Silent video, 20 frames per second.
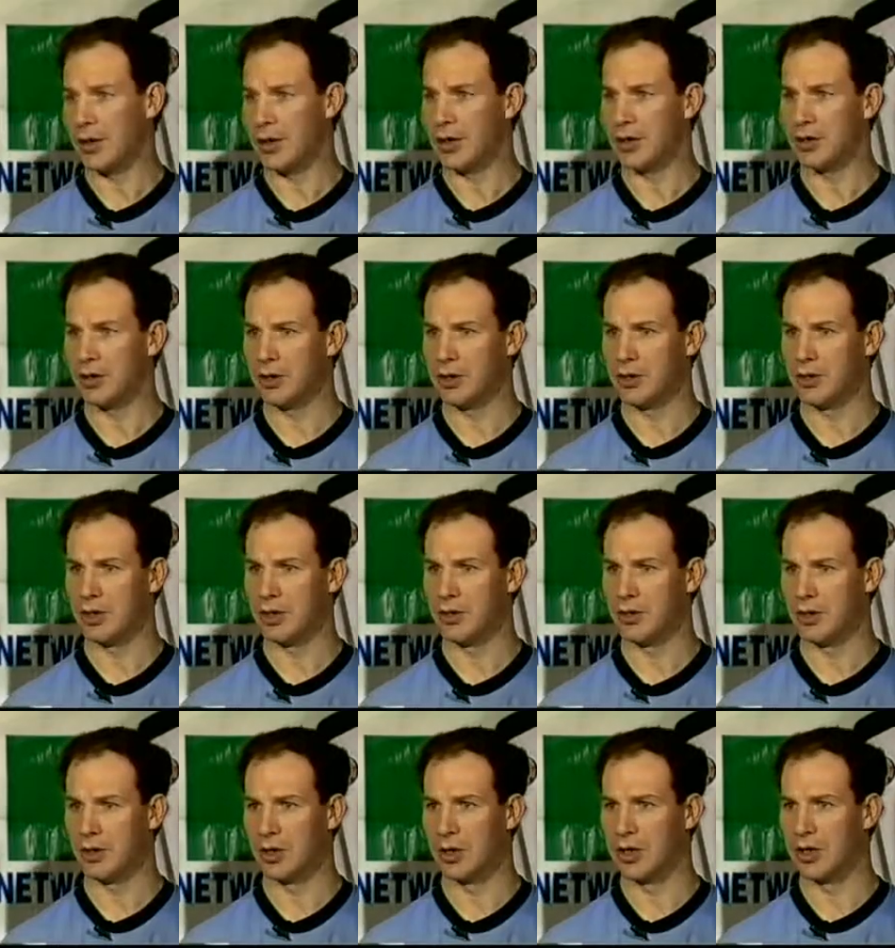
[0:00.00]
later, you know,
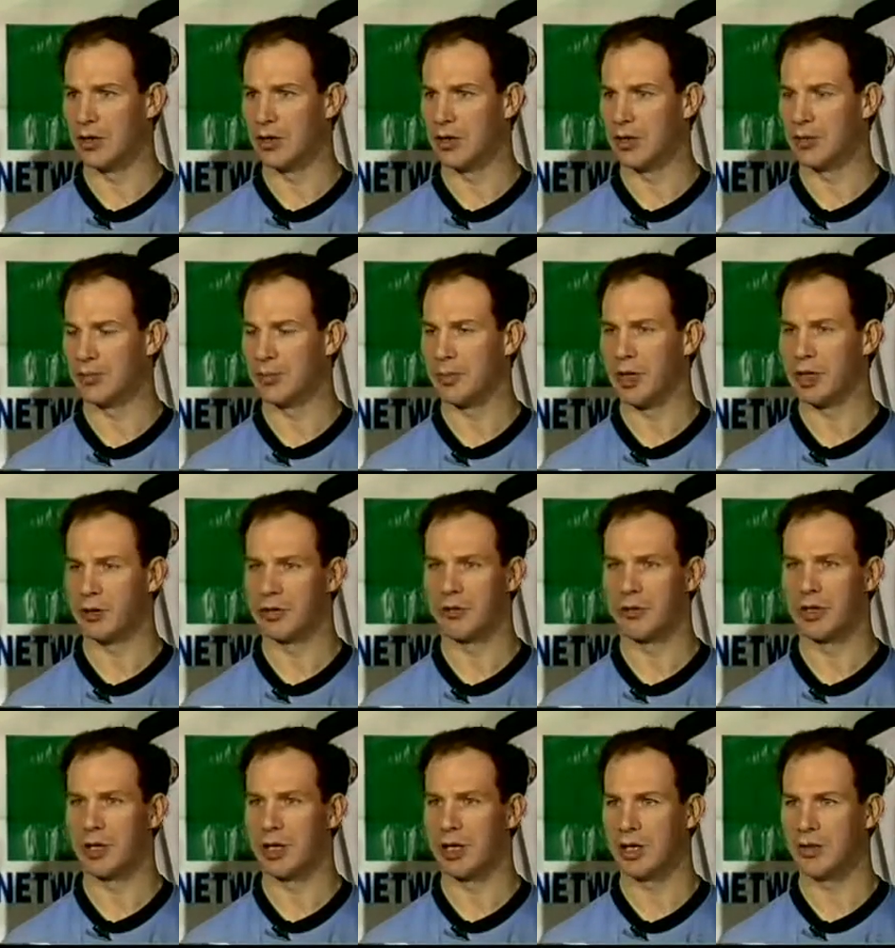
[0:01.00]
the later years of my
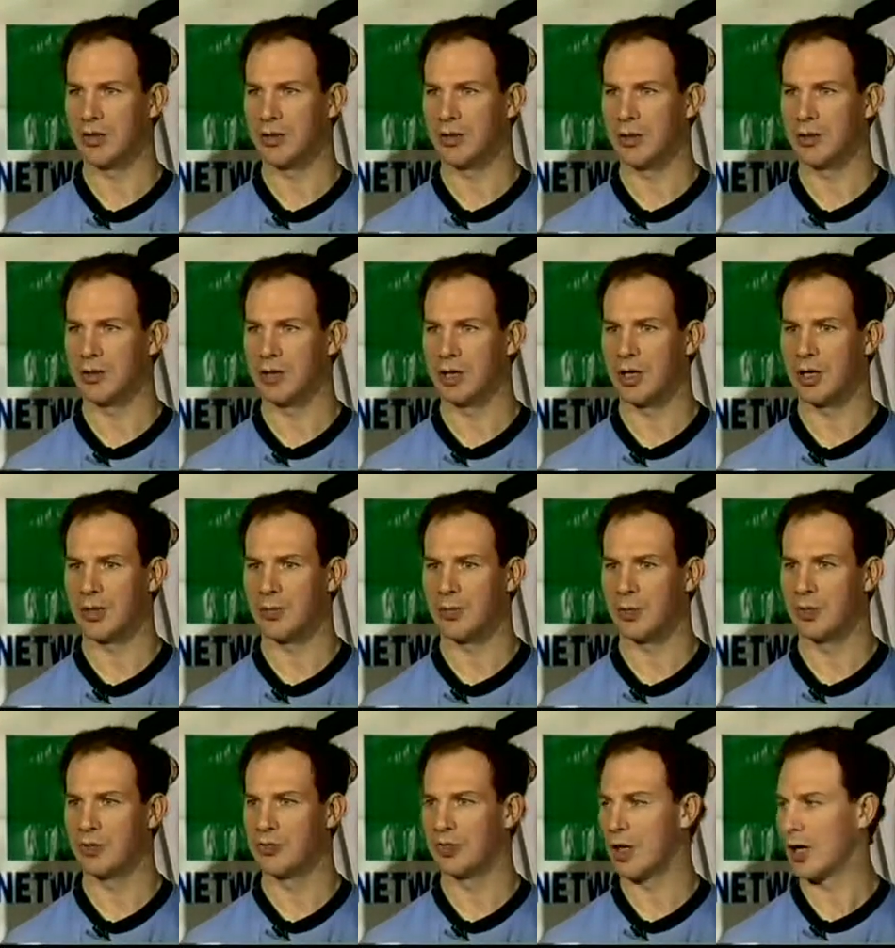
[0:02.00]
career, I spent a lot
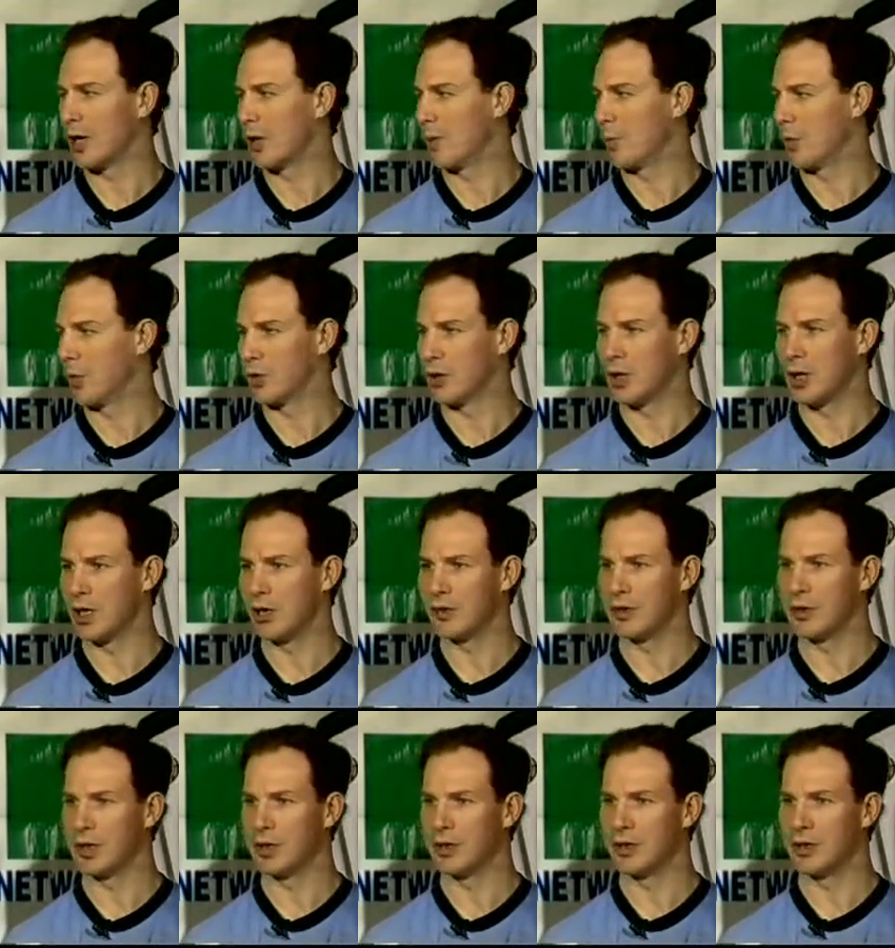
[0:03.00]
more time working out
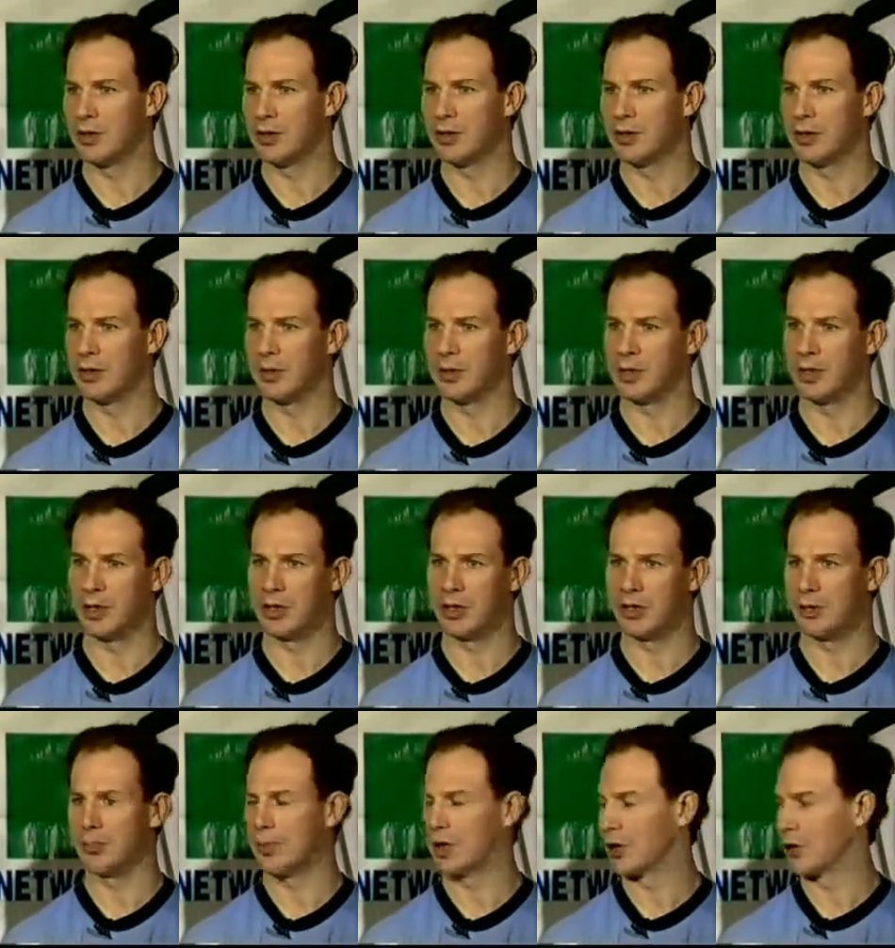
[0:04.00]
than I did in the beginning
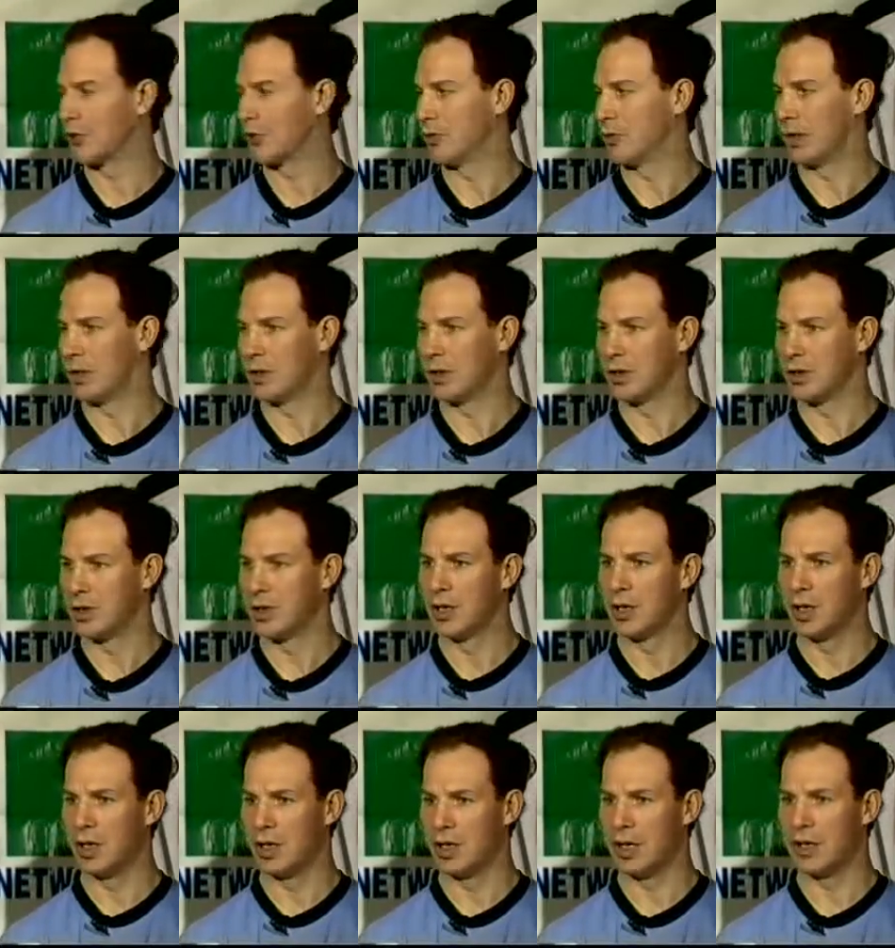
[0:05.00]
of my career,
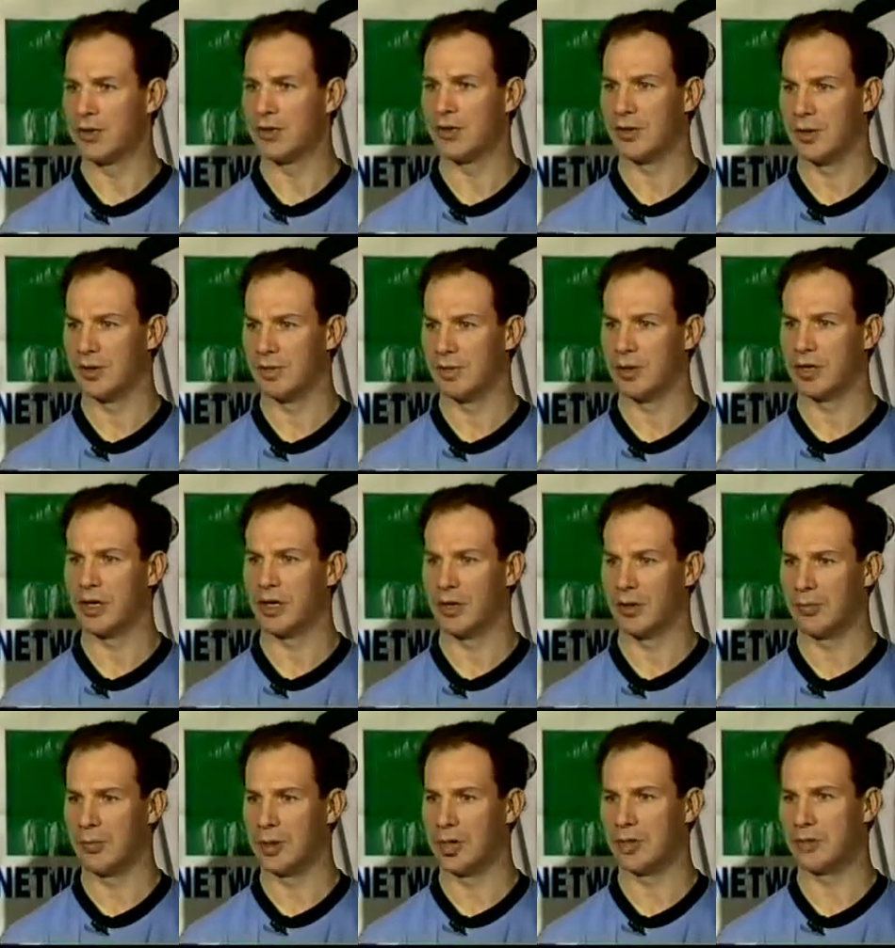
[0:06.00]
and that's definitely
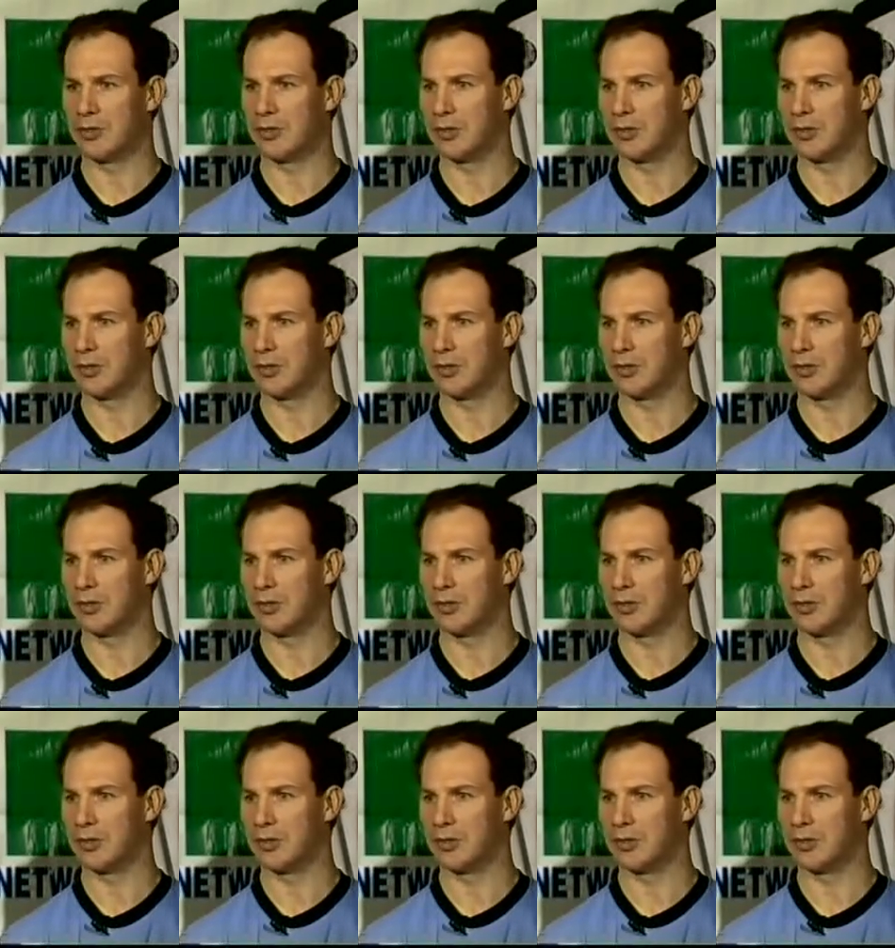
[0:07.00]
helped me.